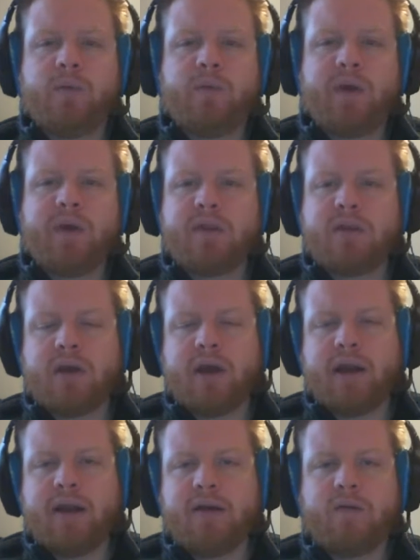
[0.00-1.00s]
with
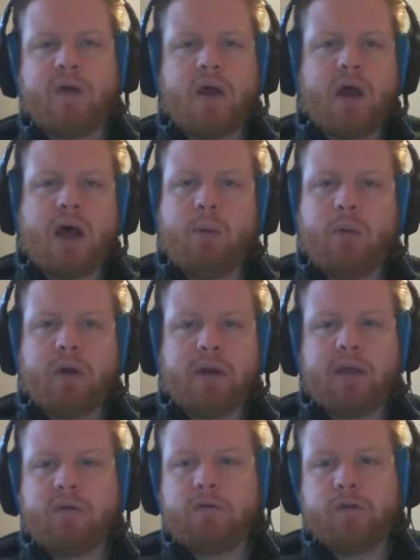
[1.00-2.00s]
kind of, I'm
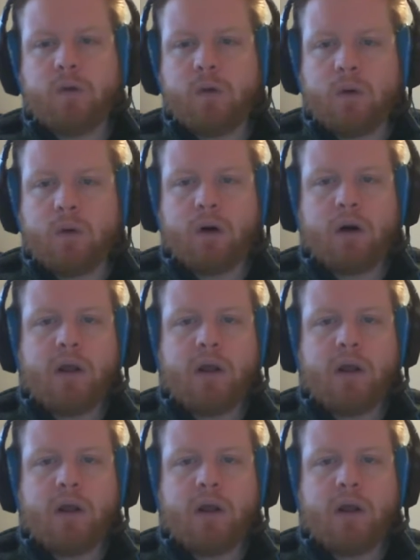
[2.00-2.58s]
looking for